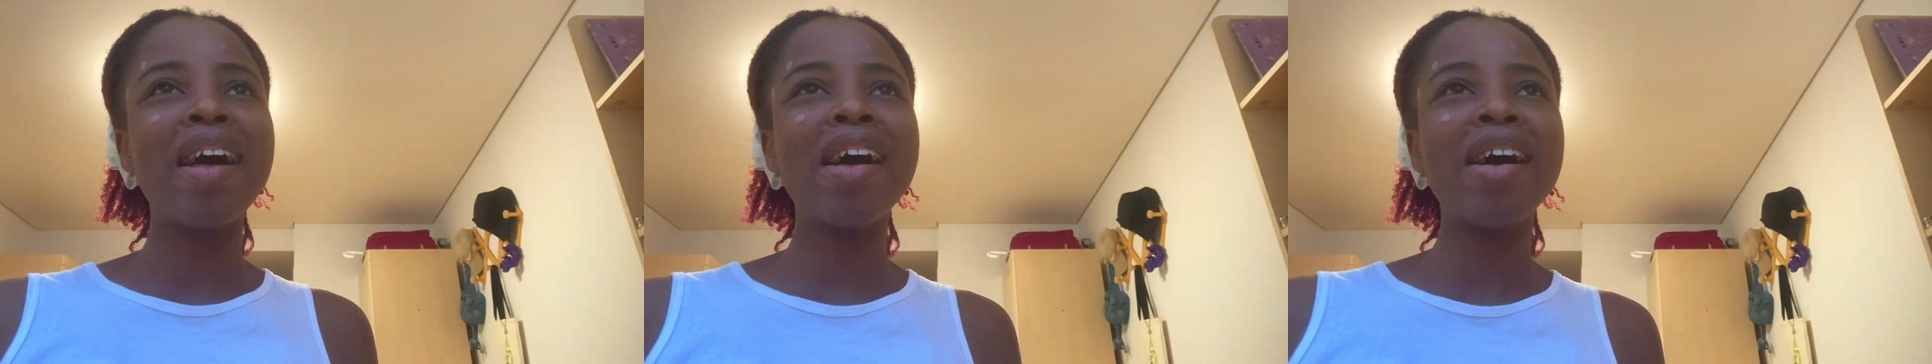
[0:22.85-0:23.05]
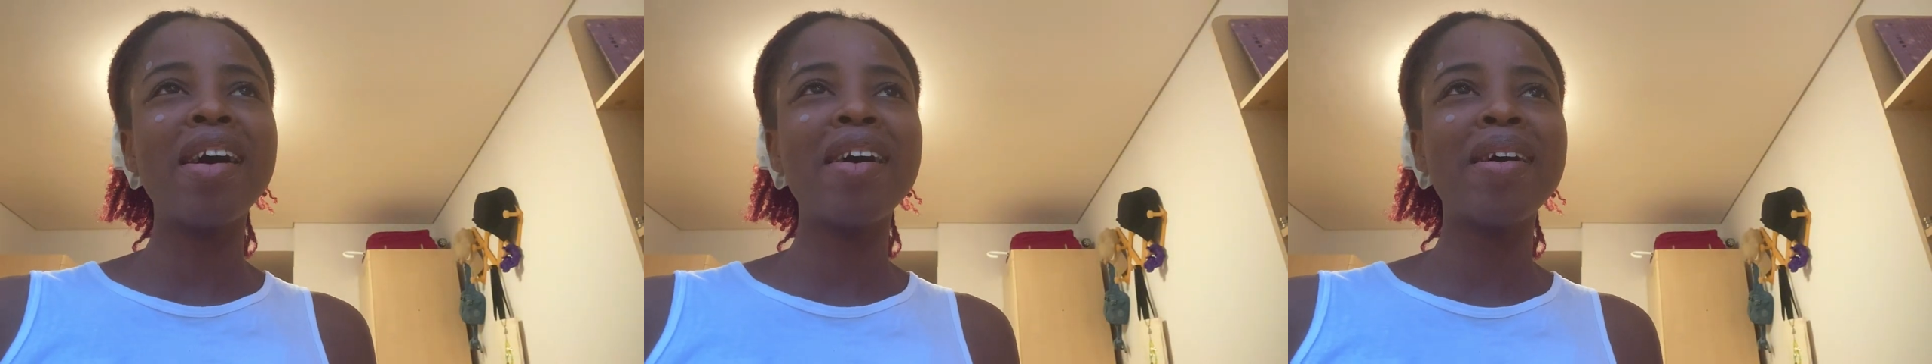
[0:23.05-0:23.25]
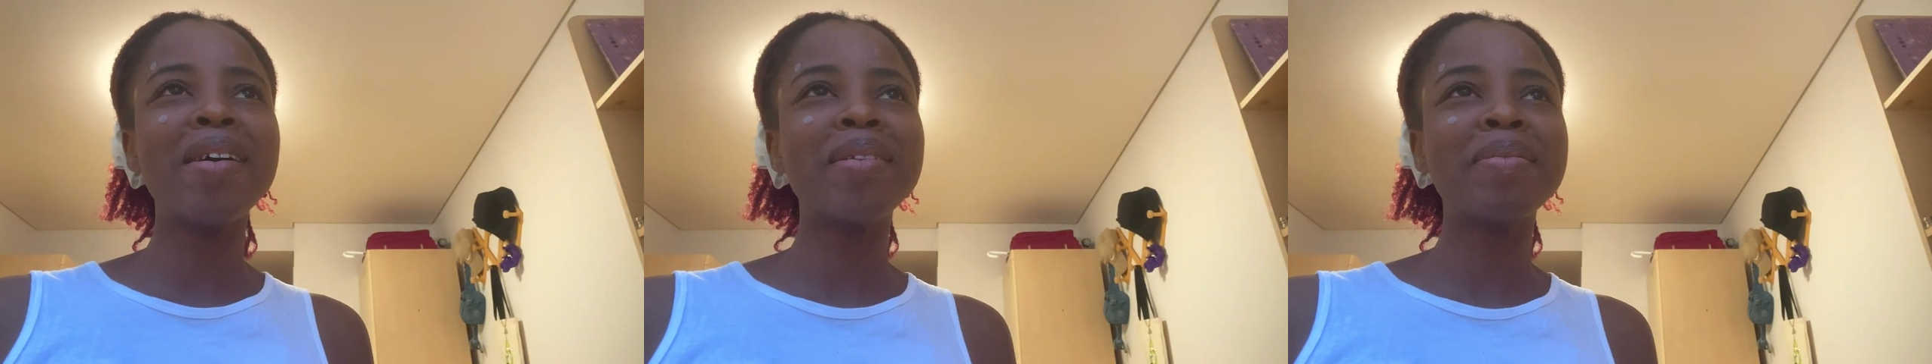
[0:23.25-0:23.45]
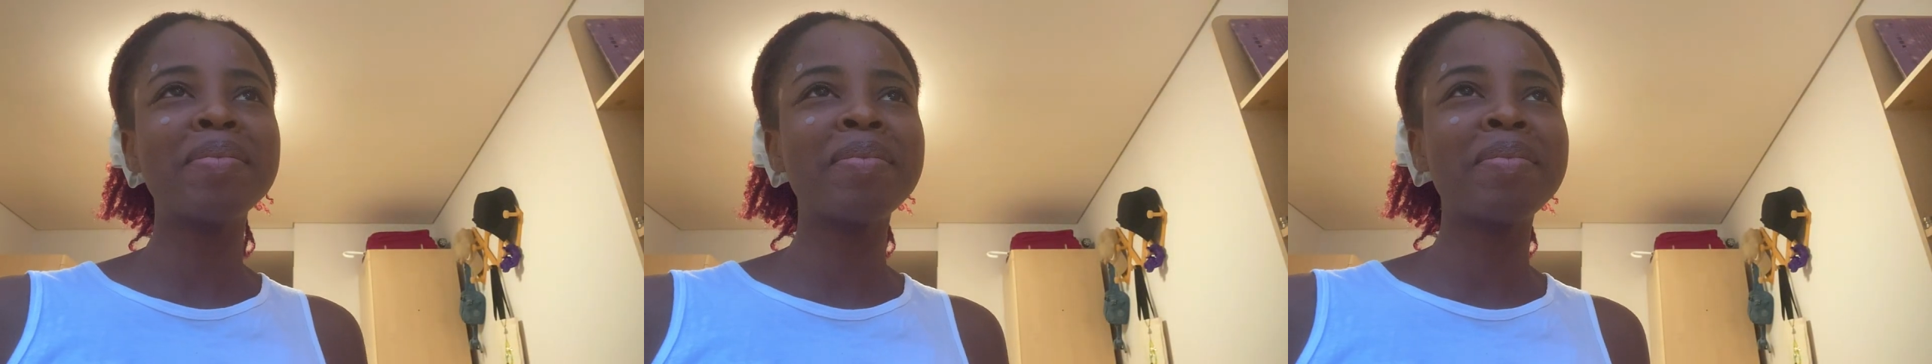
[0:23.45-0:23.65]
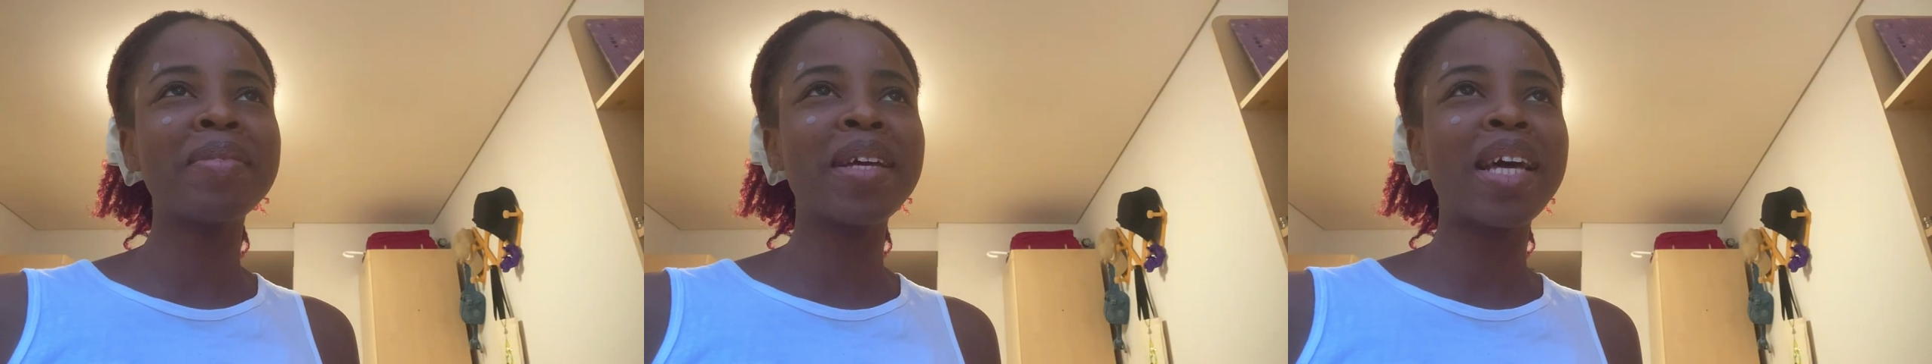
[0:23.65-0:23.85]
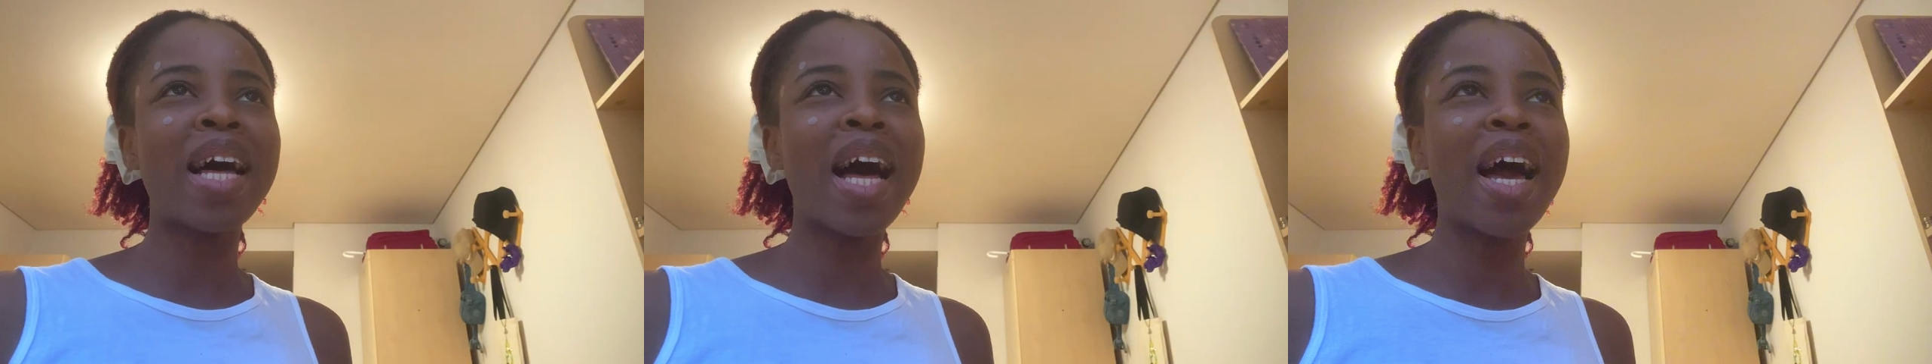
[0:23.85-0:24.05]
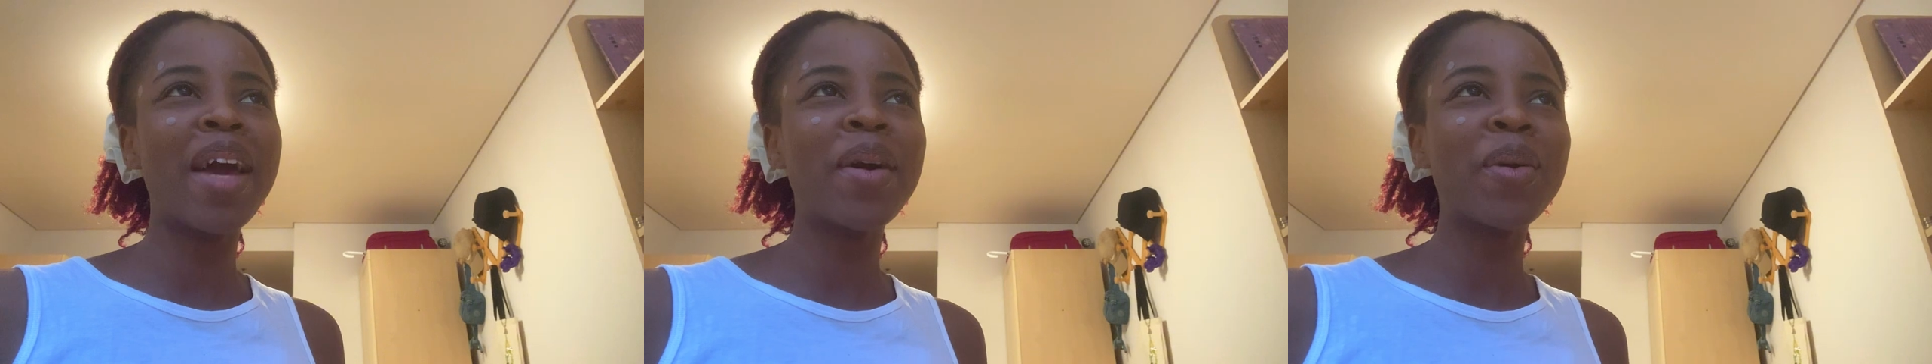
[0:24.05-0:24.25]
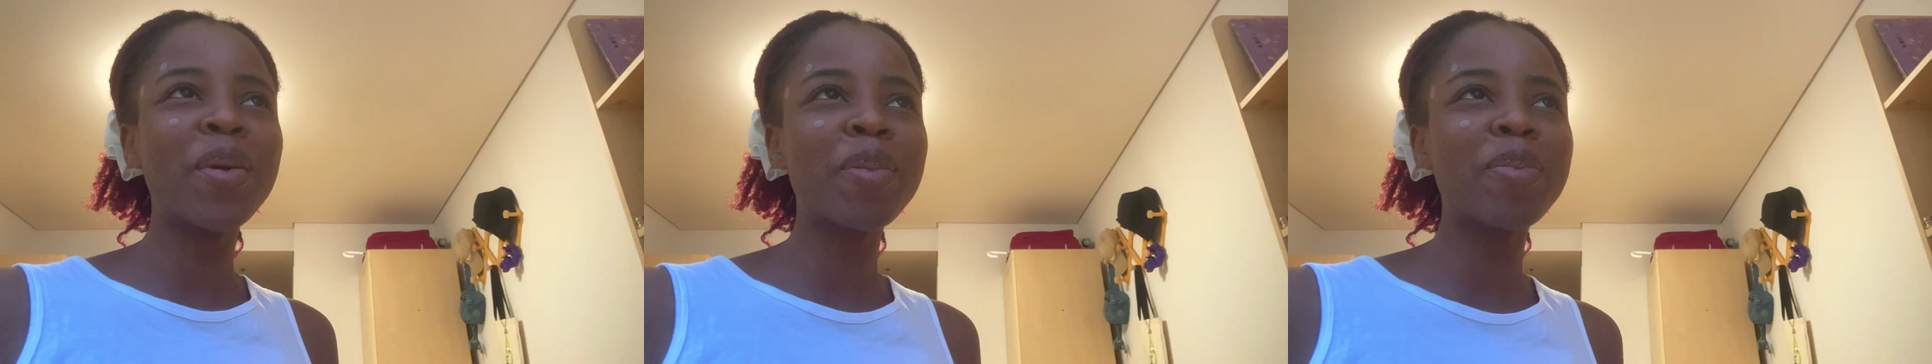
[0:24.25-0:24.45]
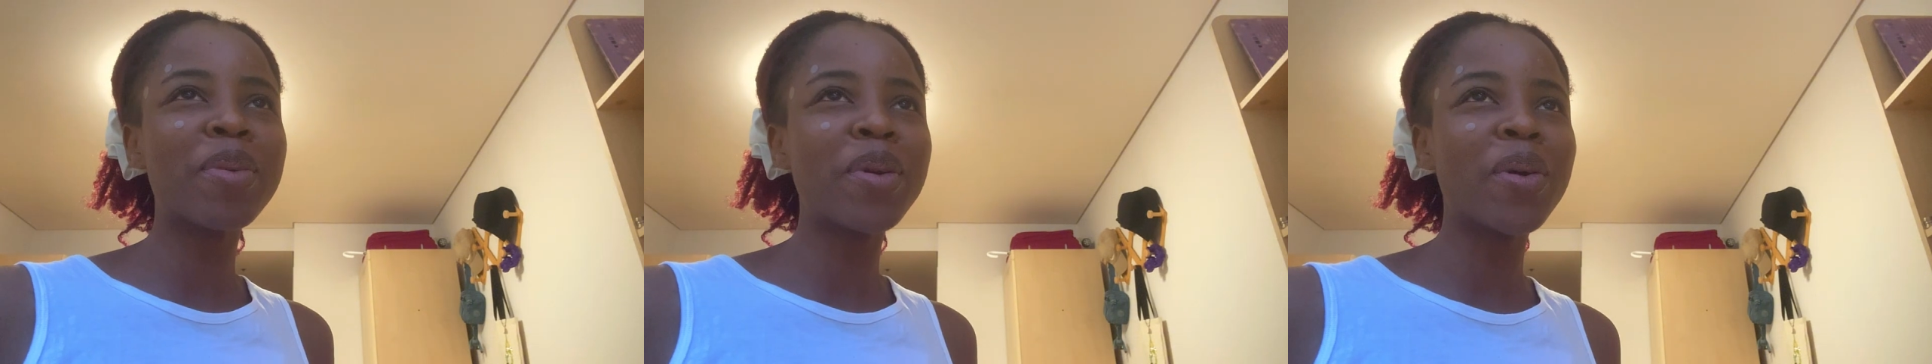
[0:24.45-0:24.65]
I hope